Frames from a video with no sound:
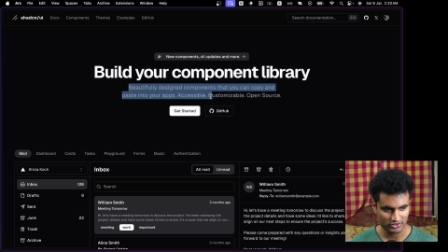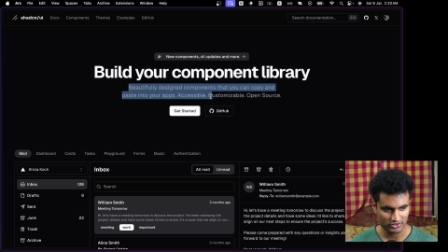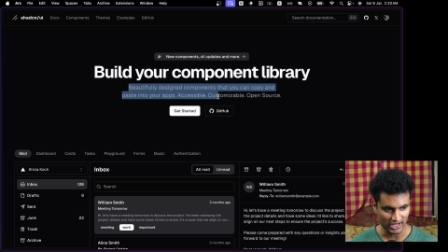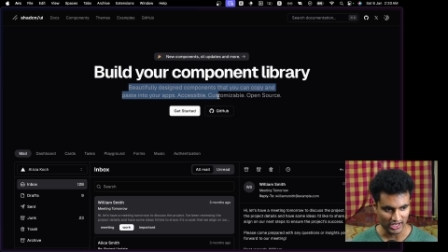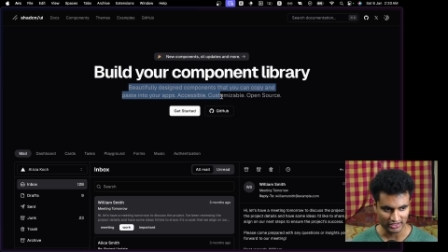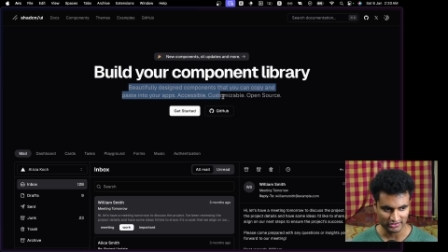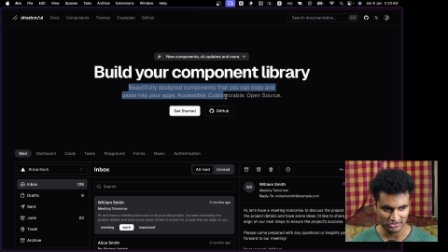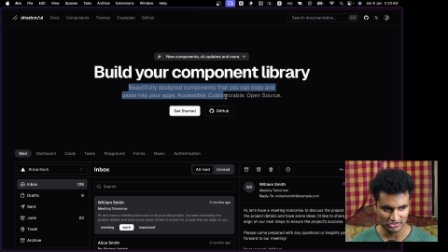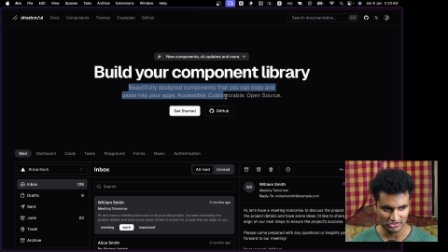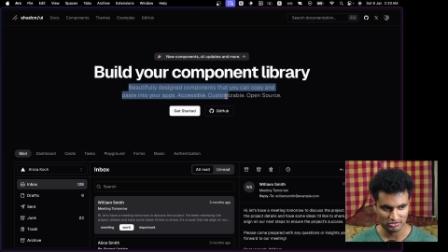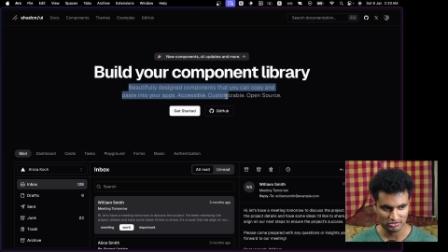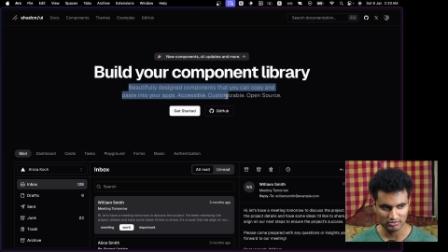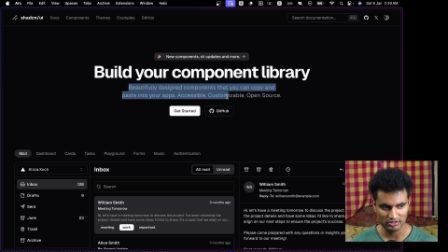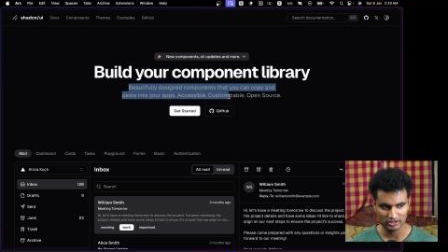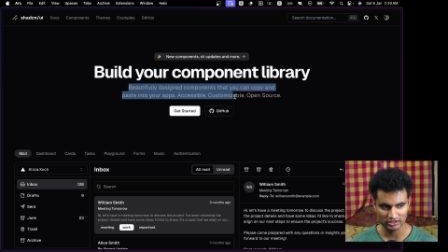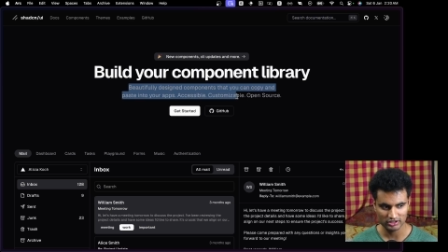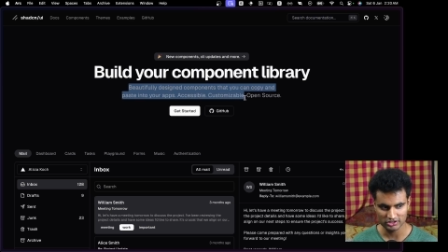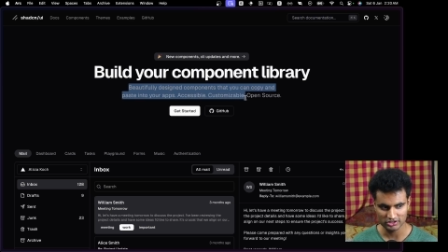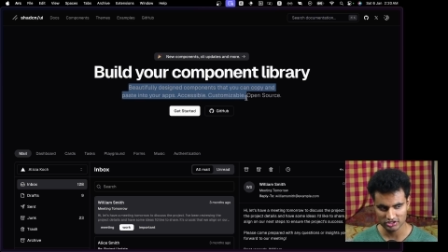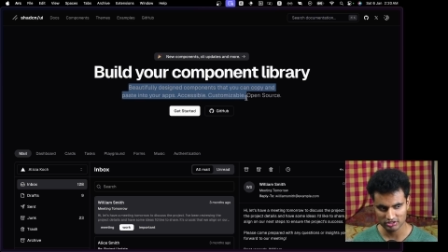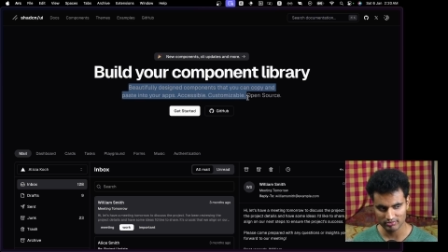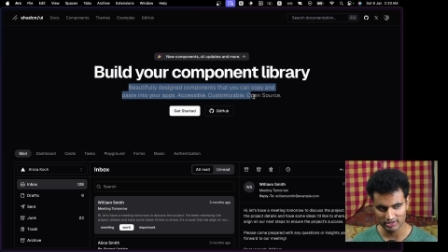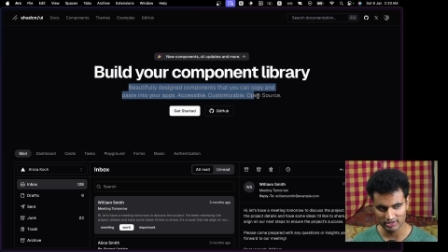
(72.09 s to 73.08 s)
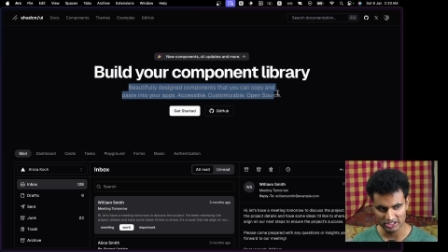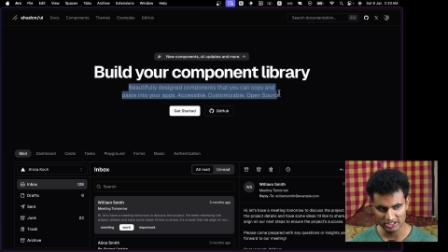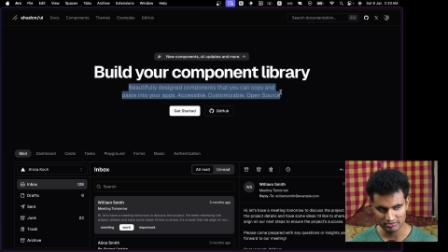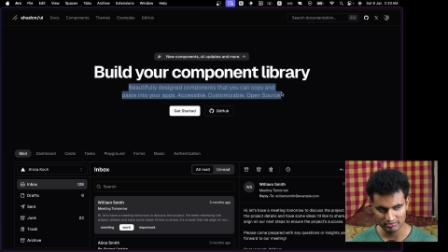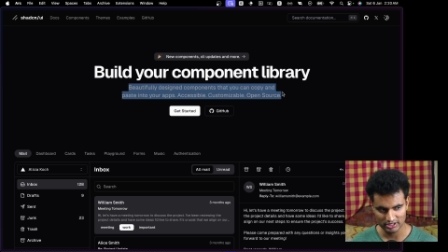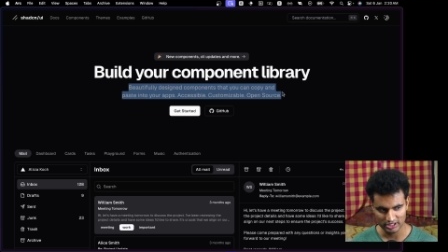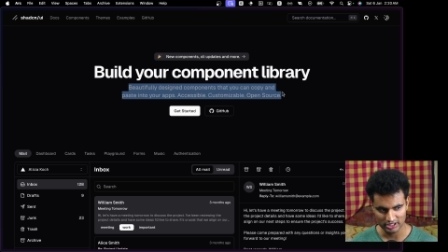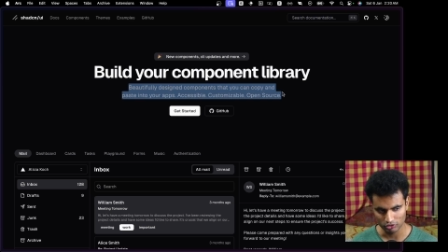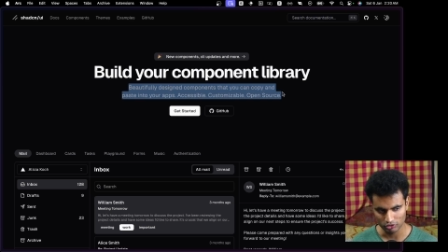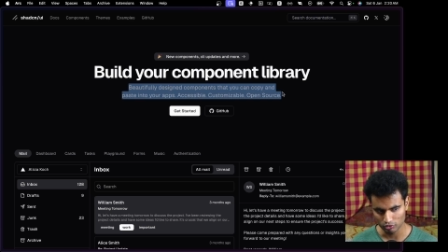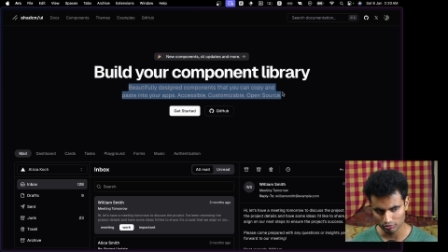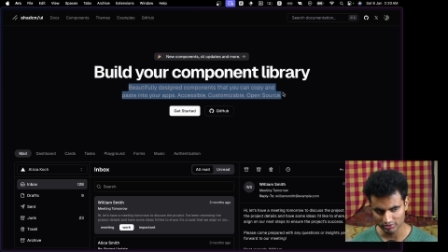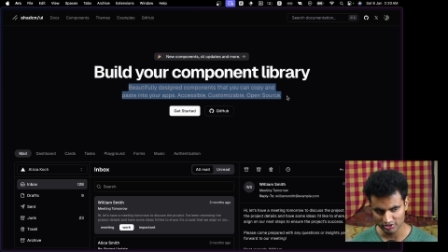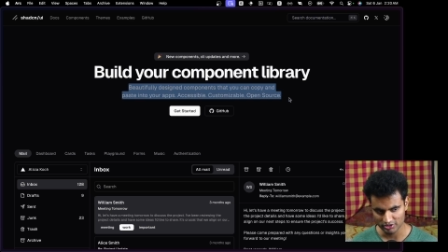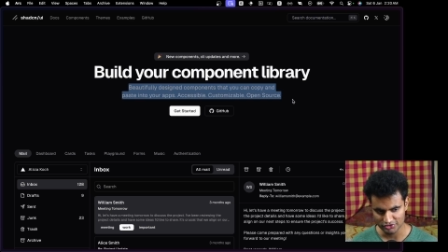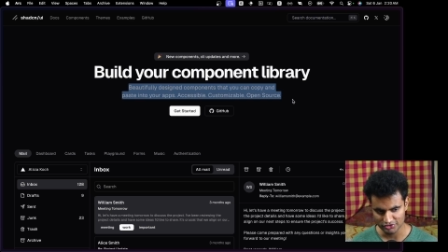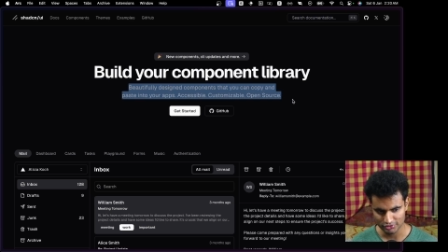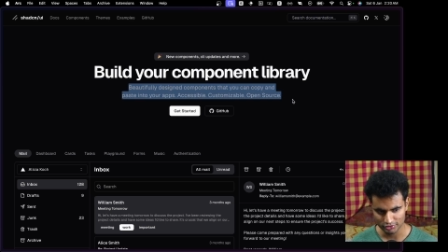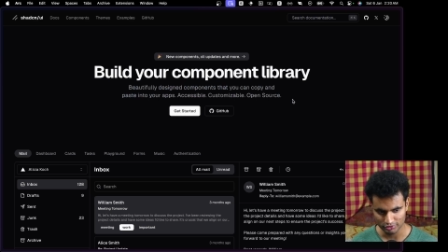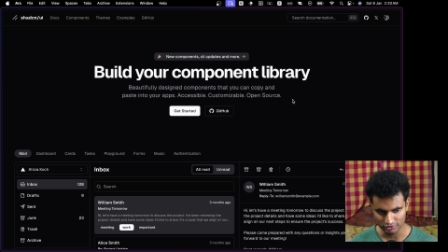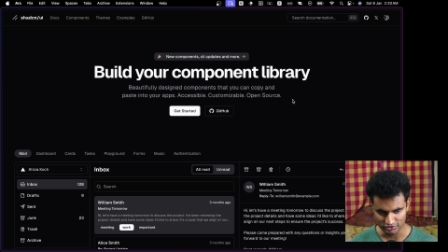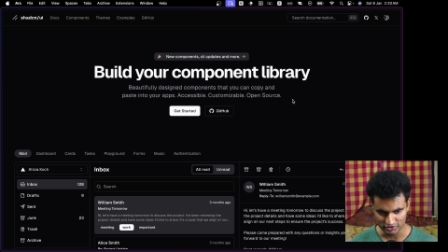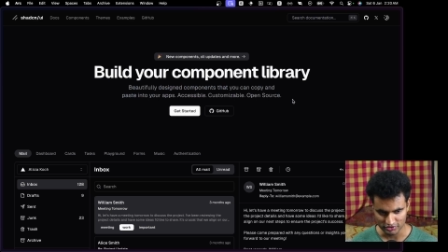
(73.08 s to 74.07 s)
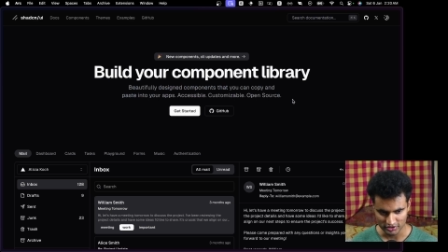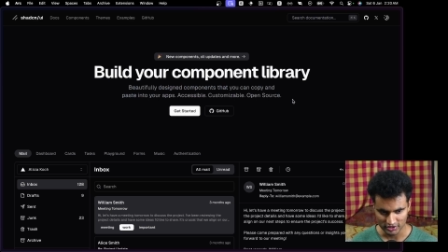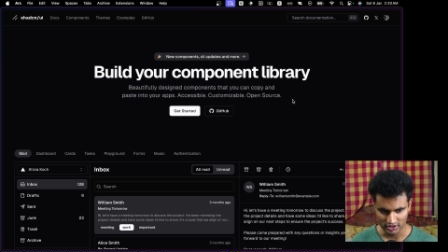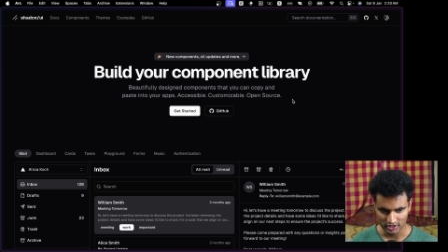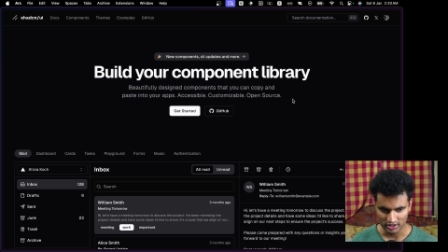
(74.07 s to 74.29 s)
accessible, customizable, and open source.